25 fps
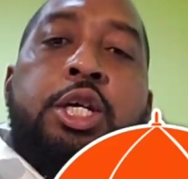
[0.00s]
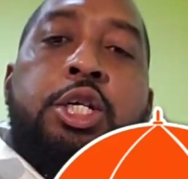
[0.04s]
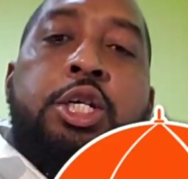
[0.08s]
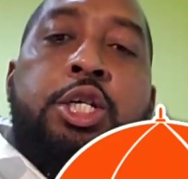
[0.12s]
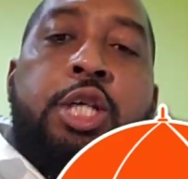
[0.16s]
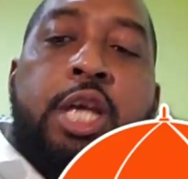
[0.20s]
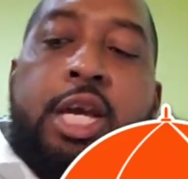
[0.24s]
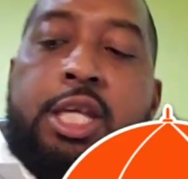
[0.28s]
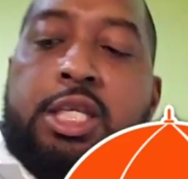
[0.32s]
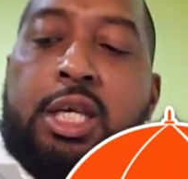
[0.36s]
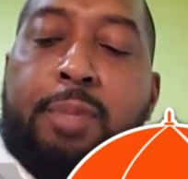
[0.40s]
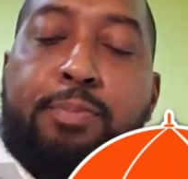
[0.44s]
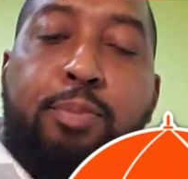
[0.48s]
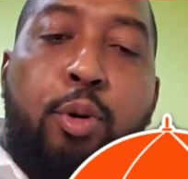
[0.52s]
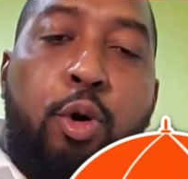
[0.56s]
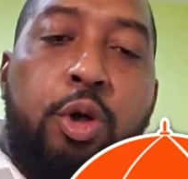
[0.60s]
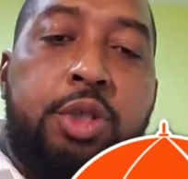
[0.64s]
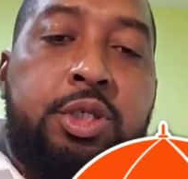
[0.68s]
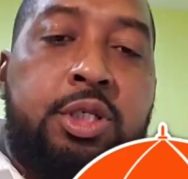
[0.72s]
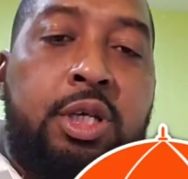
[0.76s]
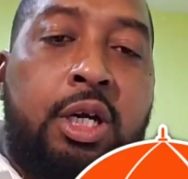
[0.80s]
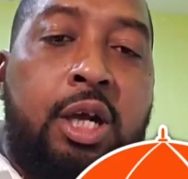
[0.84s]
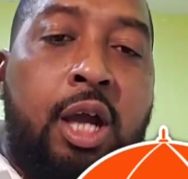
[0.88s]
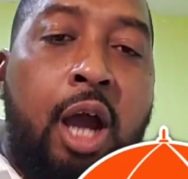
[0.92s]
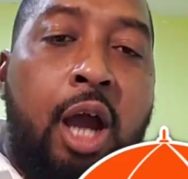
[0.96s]
she's
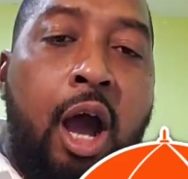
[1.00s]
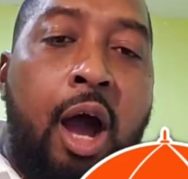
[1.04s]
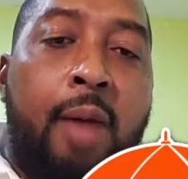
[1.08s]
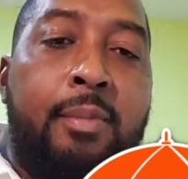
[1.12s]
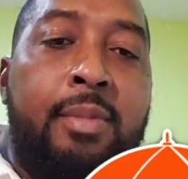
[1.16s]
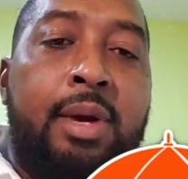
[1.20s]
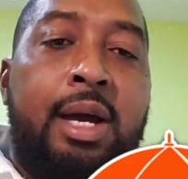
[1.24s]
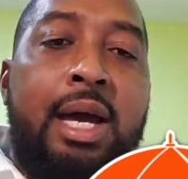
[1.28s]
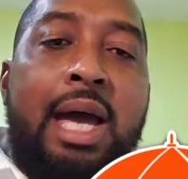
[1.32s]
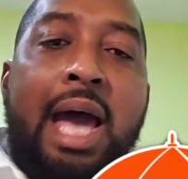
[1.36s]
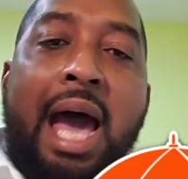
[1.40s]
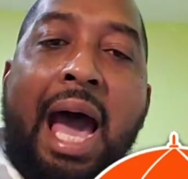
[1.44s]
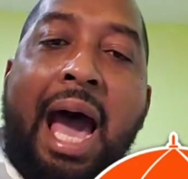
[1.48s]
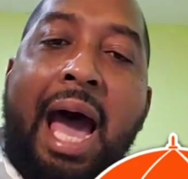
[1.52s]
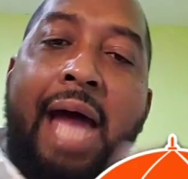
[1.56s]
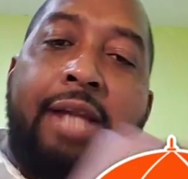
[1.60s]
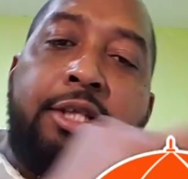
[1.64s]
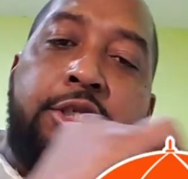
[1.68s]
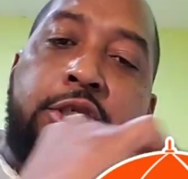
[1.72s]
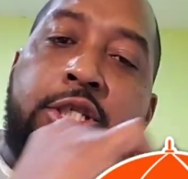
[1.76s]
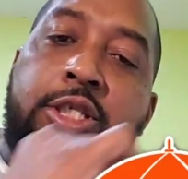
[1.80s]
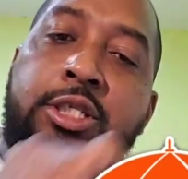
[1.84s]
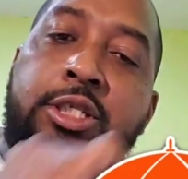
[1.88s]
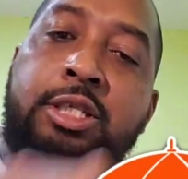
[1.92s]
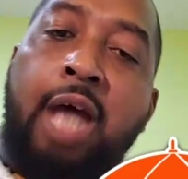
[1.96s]
supposed to come
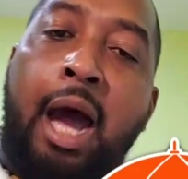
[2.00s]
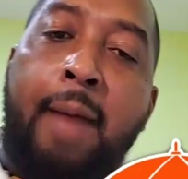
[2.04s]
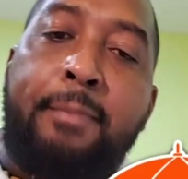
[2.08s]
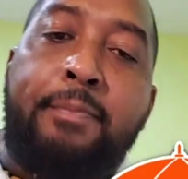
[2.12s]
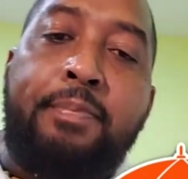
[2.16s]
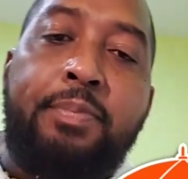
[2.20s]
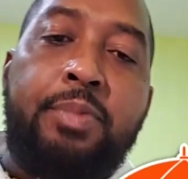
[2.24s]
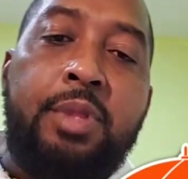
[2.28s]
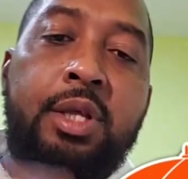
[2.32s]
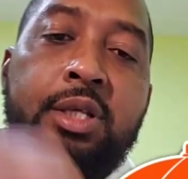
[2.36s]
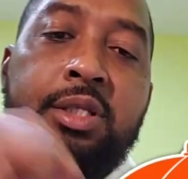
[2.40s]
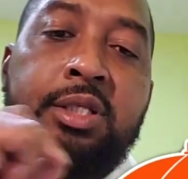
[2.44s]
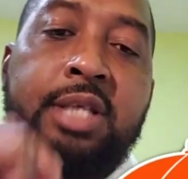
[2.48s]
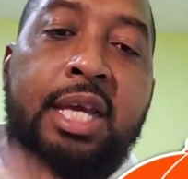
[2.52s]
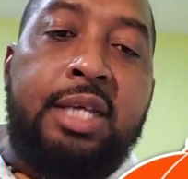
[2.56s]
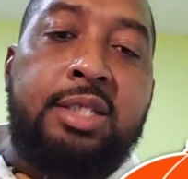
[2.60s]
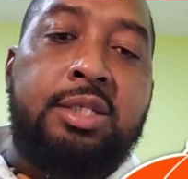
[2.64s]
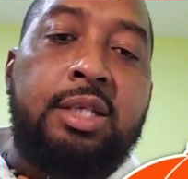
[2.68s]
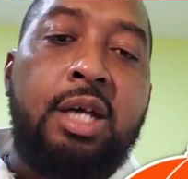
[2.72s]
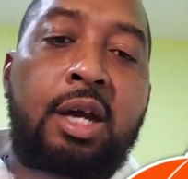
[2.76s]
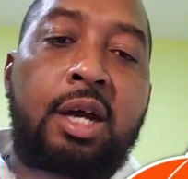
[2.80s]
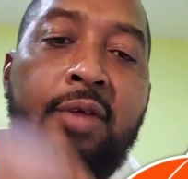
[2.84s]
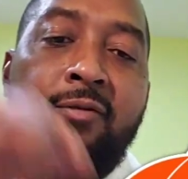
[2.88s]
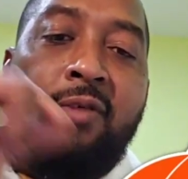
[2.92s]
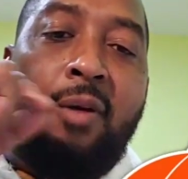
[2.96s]
and stop
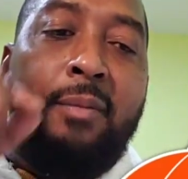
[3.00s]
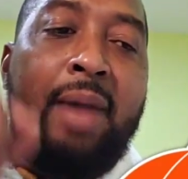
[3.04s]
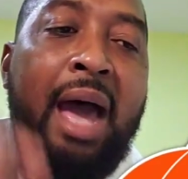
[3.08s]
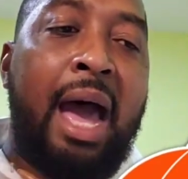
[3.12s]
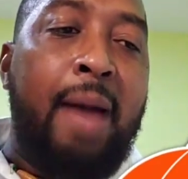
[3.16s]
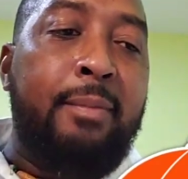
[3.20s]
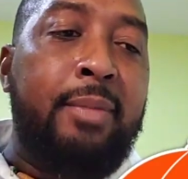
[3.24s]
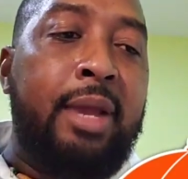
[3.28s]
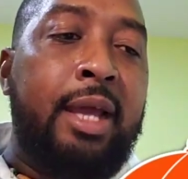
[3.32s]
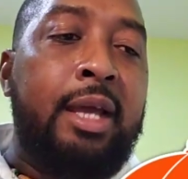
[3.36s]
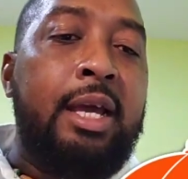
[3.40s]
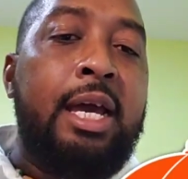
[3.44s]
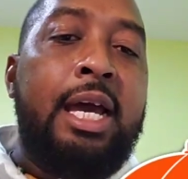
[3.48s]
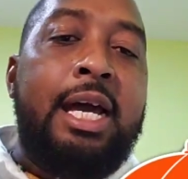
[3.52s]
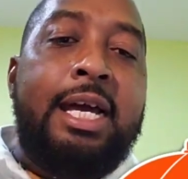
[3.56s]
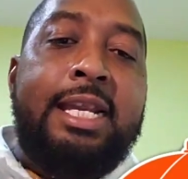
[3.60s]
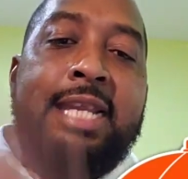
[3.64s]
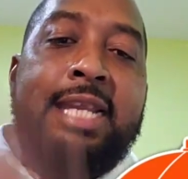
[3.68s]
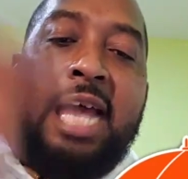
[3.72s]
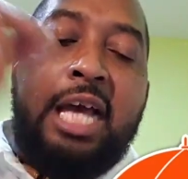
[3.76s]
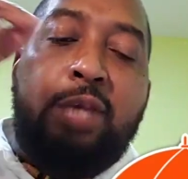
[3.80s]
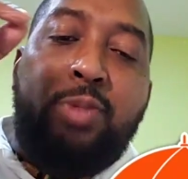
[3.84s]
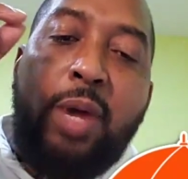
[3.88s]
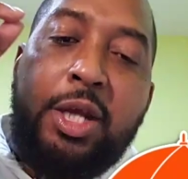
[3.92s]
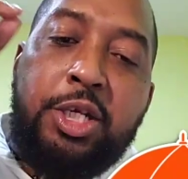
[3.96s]
this from happening.
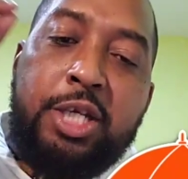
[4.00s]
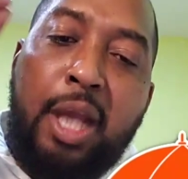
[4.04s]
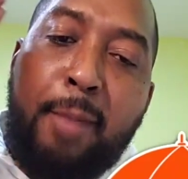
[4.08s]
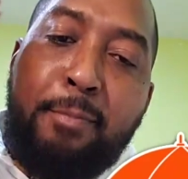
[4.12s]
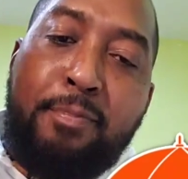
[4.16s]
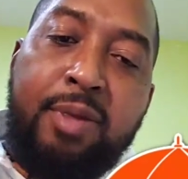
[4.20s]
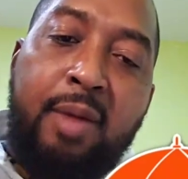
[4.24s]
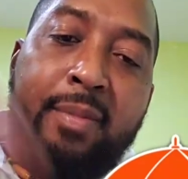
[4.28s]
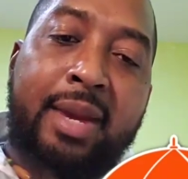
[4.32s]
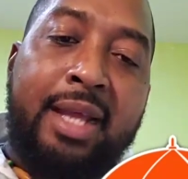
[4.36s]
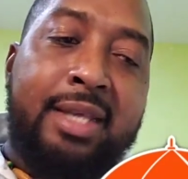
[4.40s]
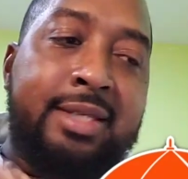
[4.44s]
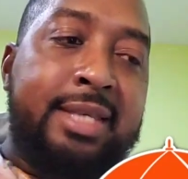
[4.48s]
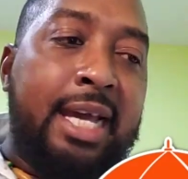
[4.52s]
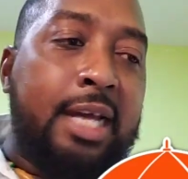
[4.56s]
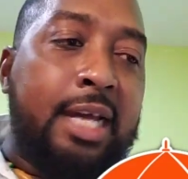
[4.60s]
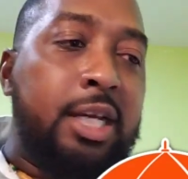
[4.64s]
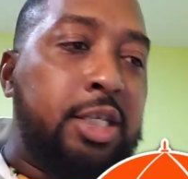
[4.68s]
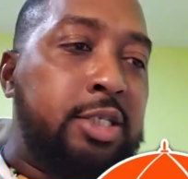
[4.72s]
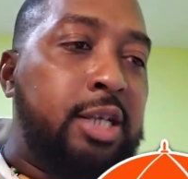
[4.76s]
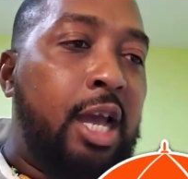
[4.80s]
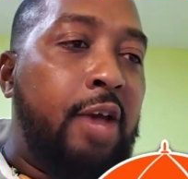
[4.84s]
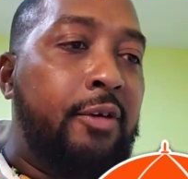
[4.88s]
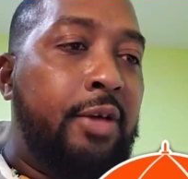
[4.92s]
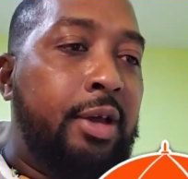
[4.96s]
That's why she's a permanent
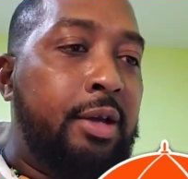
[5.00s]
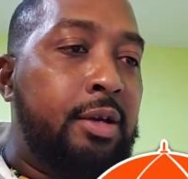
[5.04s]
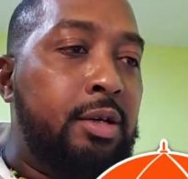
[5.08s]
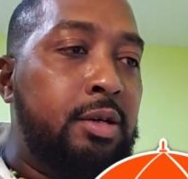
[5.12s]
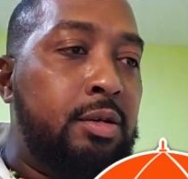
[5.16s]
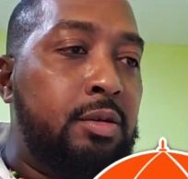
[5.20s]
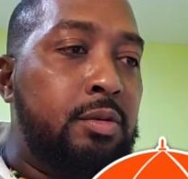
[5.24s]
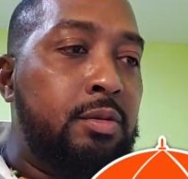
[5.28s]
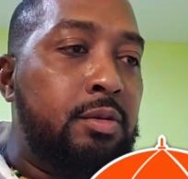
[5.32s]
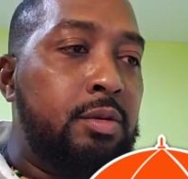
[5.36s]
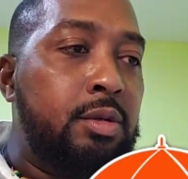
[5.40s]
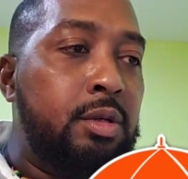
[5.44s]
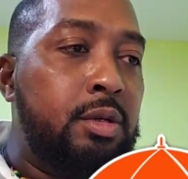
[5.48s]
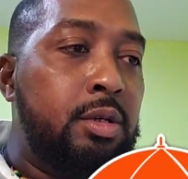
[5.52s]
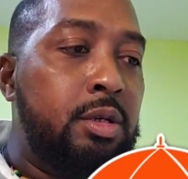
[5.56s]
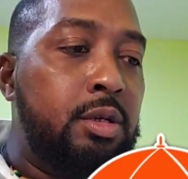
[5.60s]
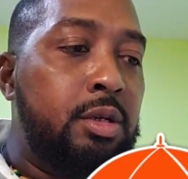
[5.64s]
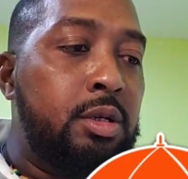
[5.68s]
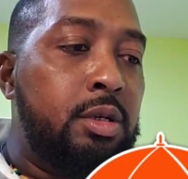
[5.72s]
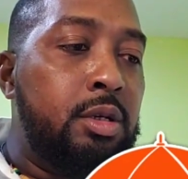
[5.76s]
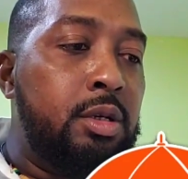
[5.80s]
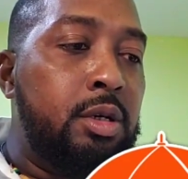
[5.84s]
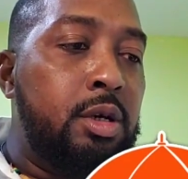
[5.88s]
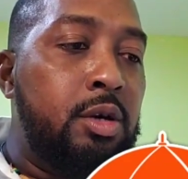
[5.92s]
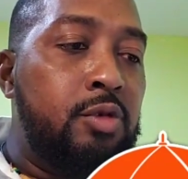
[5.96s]
secretary,
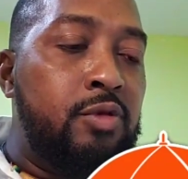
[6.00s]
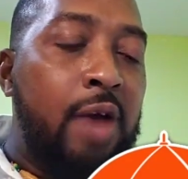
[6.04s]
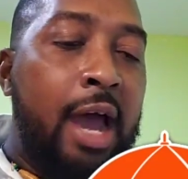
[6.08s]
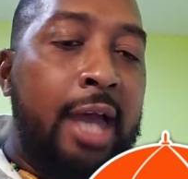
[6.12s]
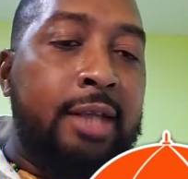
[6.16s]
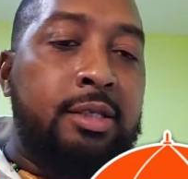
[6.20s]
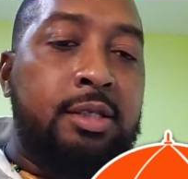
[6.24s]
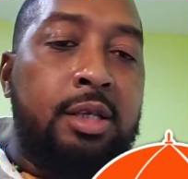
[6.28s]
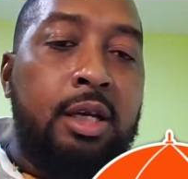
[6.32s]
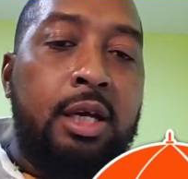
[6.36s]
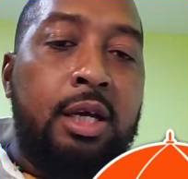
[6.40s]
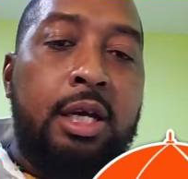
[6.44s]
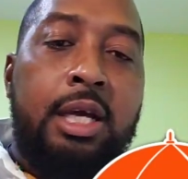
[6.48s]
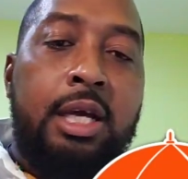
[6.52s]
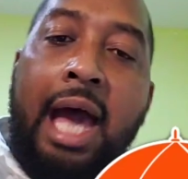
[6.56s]
right?